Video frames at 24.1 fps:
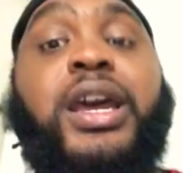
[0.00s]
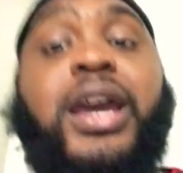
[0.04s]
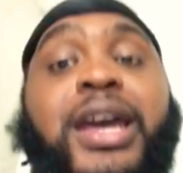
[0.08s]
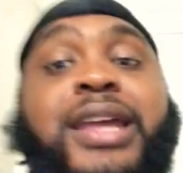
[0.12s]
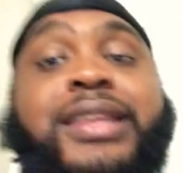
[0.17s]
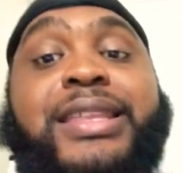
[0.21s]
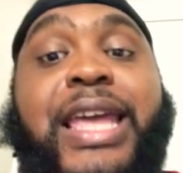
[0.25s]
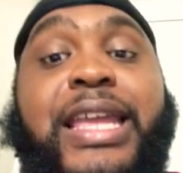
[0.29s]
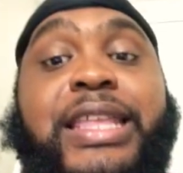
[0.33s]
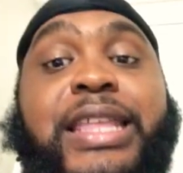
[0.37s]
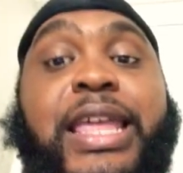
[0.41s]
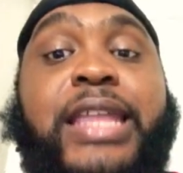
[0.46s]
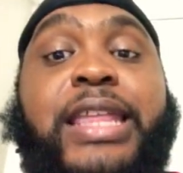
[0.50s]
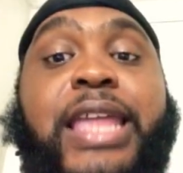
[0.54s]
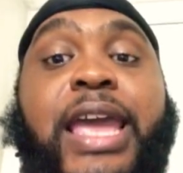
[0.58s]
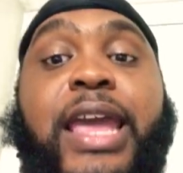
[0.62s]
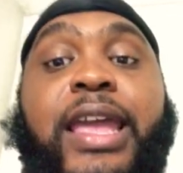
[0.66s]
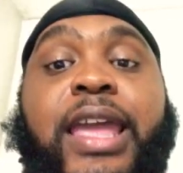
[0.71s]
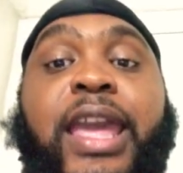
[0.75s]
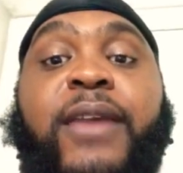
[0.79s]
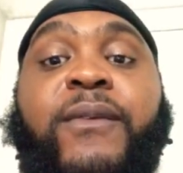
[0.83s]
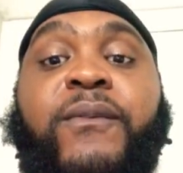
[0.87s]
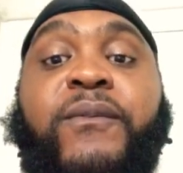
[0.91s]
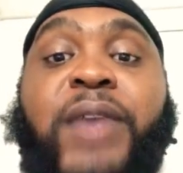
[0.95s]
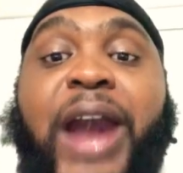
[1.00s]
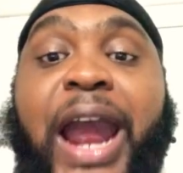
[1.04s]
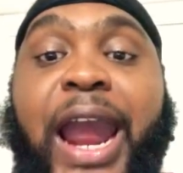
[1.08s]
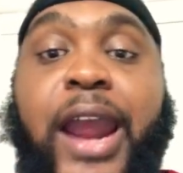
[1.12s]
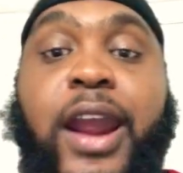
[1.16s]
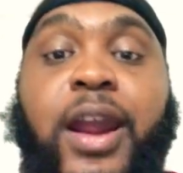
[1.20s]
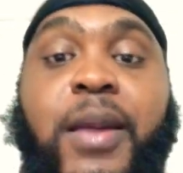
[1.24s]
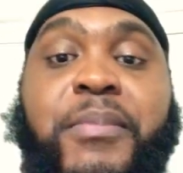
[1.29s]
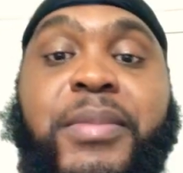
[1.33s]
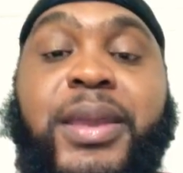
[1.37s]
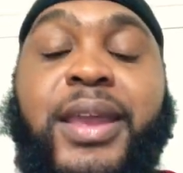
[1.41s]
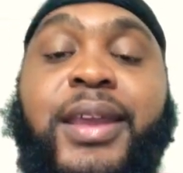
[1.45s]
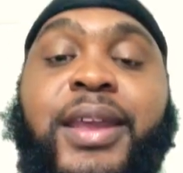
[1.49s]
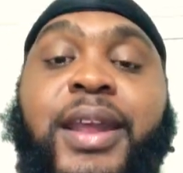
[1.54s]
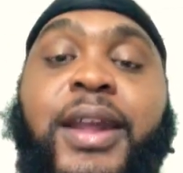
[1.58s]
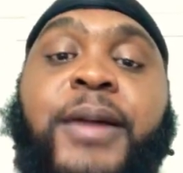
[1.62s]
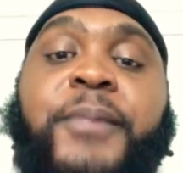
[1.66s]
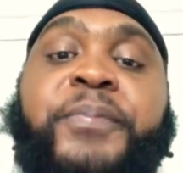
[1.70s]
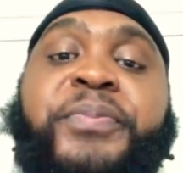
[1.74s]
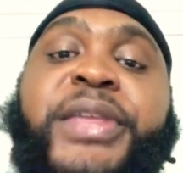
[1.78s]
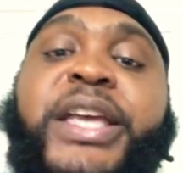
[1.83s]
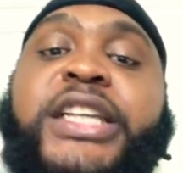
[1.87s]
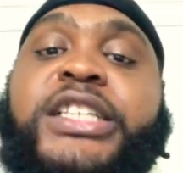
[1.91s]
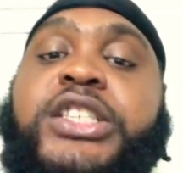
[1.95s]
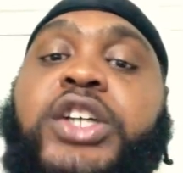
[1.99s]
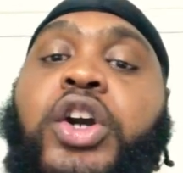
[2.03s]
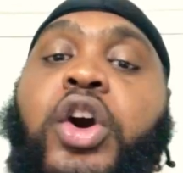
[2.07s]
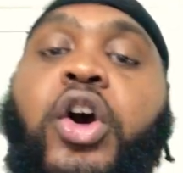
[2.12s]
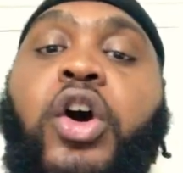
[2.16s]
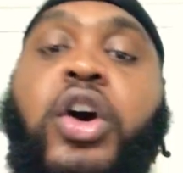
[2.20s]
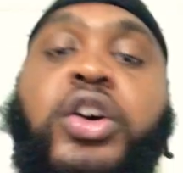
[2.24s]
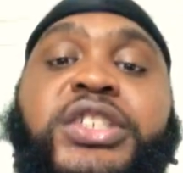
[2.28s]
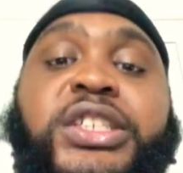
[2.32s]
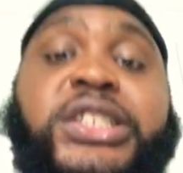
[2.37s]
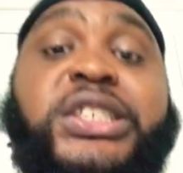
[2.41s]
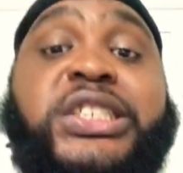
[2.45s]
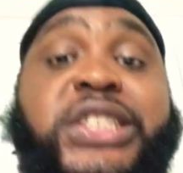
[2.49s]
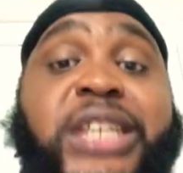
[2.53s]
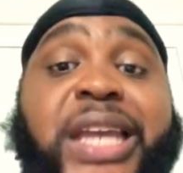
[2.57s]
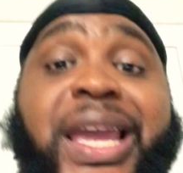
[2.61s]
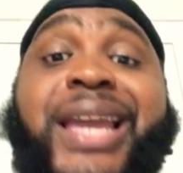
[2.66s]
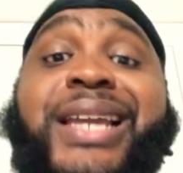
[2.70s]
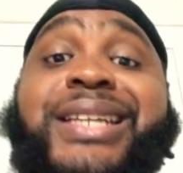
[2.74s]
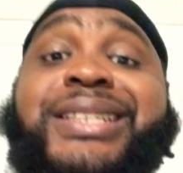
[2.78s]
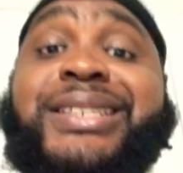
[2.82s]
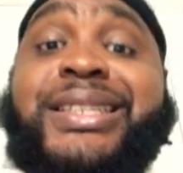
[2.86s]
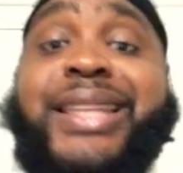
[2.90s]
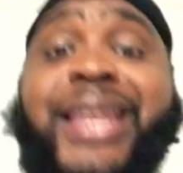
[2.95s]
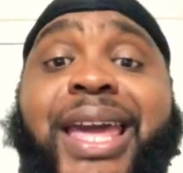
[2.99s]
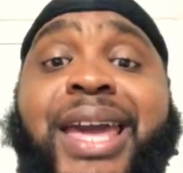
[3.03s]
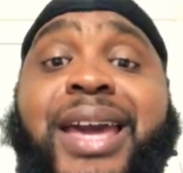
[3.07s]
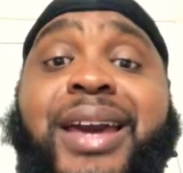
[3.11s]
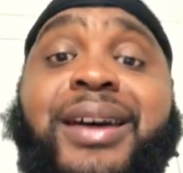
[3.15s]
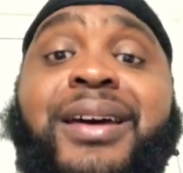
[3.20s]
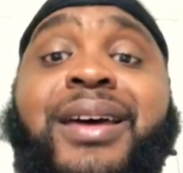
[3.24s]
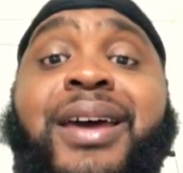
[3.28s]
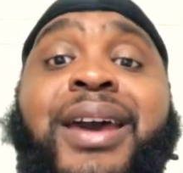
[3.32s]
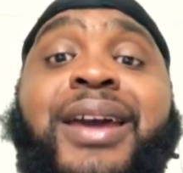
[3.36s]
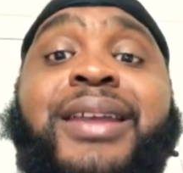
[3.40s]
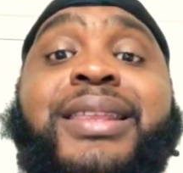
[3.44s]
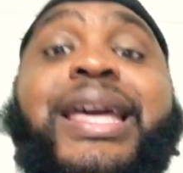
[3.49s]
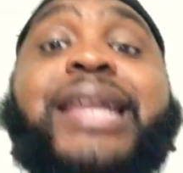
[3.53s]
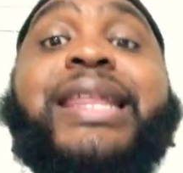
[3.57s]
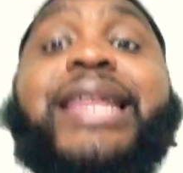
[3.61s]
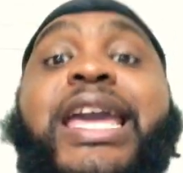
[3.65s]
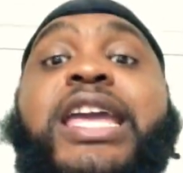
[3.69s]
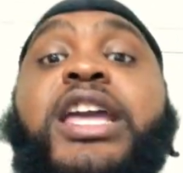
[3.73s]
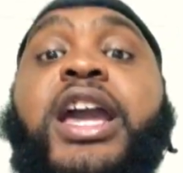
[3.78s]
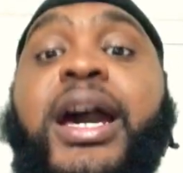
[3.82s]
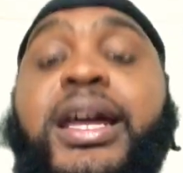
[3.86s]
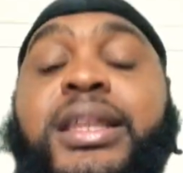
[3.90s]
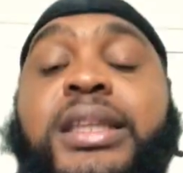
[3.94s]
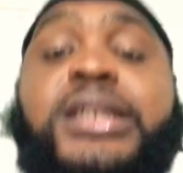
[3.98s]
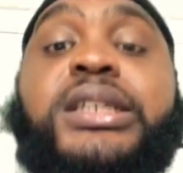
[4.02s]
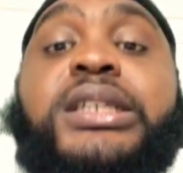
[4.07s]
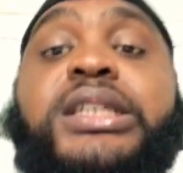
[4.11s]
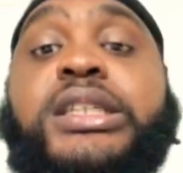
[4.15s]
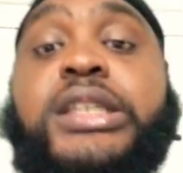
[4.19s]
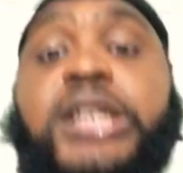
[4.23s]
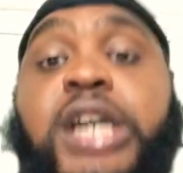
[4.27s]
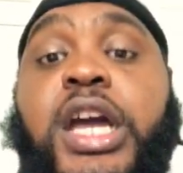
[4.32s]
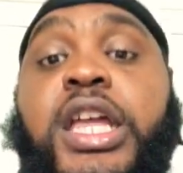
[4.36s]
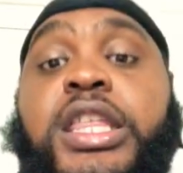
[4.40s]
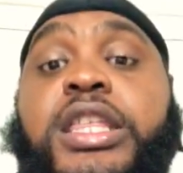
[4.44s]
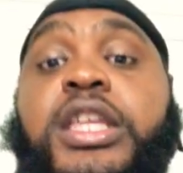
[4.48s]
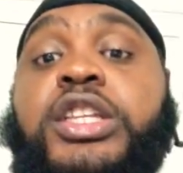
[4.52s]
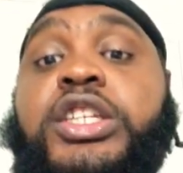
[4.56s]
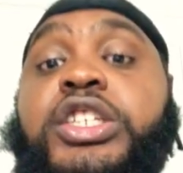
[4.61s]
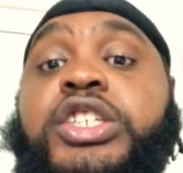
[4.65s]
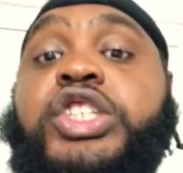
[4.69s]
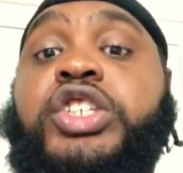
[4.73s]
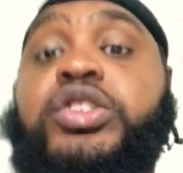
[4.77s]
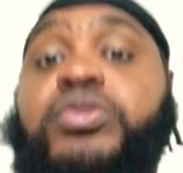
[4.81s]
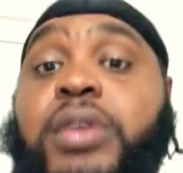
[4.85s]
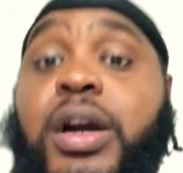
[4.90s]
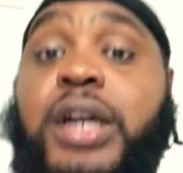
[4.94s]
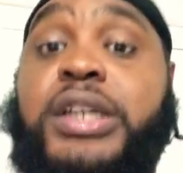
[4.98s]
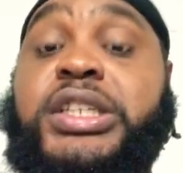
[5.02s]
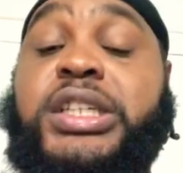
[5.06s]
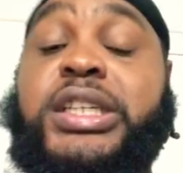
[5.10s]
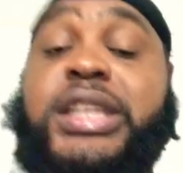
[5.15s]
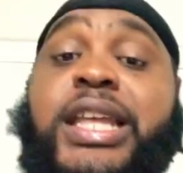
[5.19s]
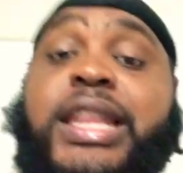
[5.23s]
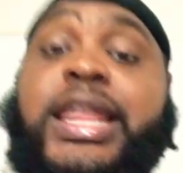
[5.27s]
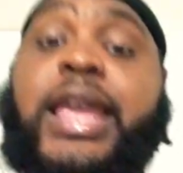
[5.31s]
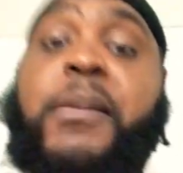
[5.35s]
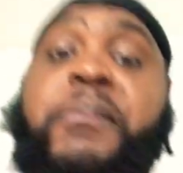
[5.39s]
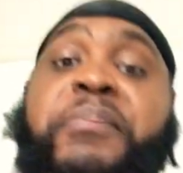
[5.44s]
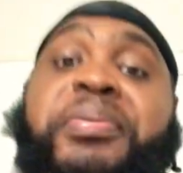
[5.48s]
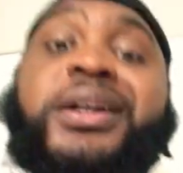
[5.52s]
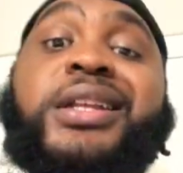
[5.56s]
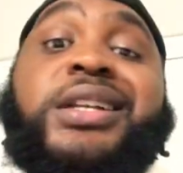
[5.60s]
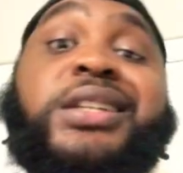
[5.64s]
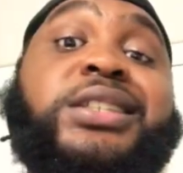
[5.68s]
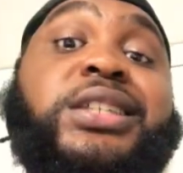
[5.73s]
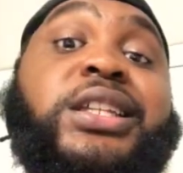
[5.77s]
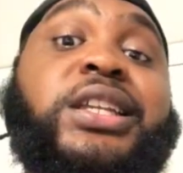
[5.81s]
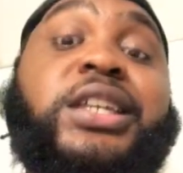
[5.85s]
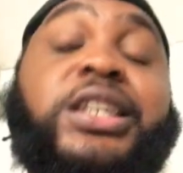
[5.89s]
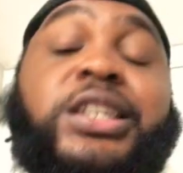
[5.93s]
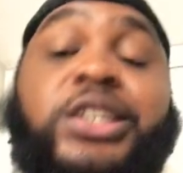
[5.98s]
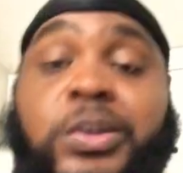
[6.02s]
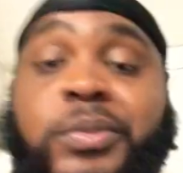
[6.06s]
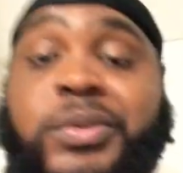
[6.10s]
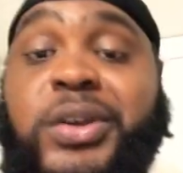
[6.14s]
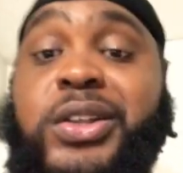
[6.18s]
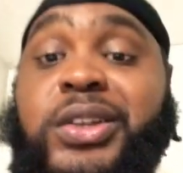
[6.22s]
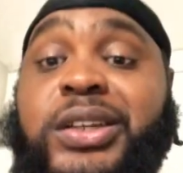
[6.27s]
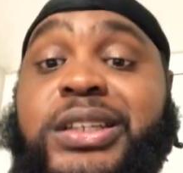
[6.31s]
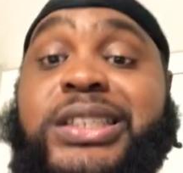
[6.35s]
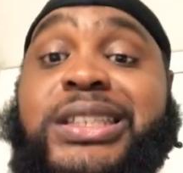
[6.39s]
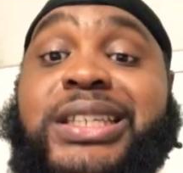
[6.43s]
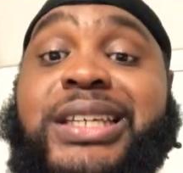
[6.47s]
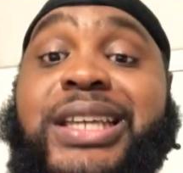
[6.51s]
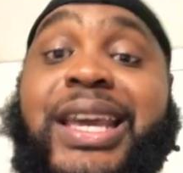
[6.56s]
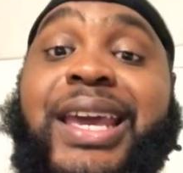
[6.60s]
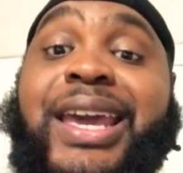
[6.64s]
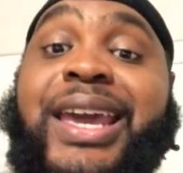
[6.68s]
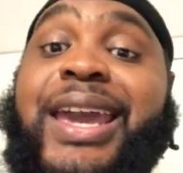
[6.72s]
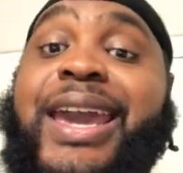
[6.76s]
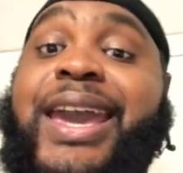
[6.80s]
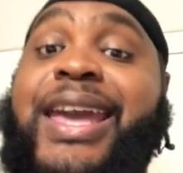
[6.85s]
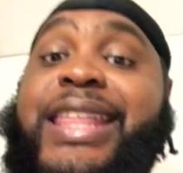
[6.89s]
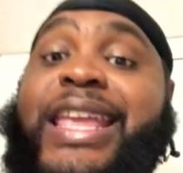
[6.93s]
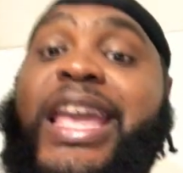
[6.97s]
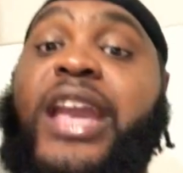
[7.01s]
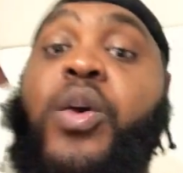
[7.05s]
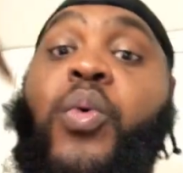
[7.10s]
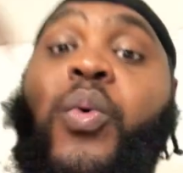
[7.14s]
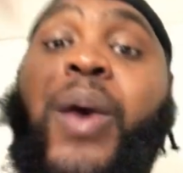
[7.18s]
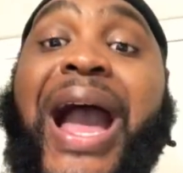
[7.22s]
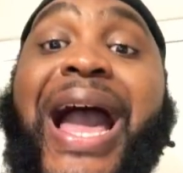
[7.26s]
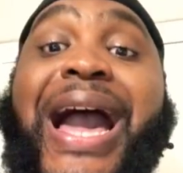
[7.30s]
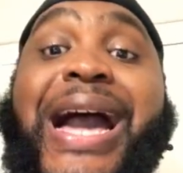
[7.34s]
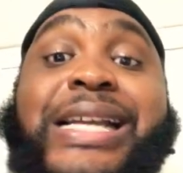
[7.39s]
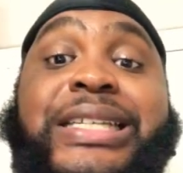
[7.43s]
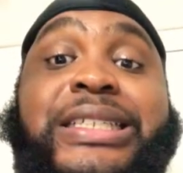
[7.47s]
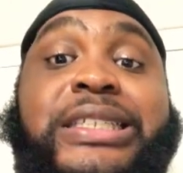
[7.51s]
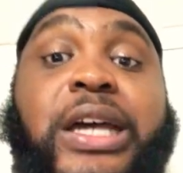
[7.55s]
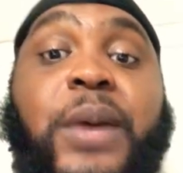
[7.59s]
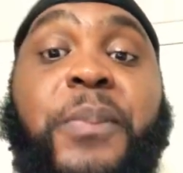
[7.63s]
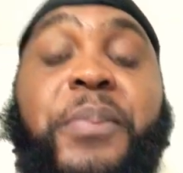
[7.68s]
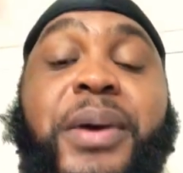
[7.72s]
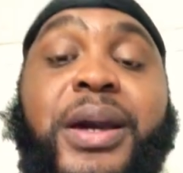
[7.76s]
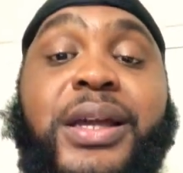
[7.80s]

that, that, that environment that's causing change now that they understood the destruction that they put into the community and they wised up and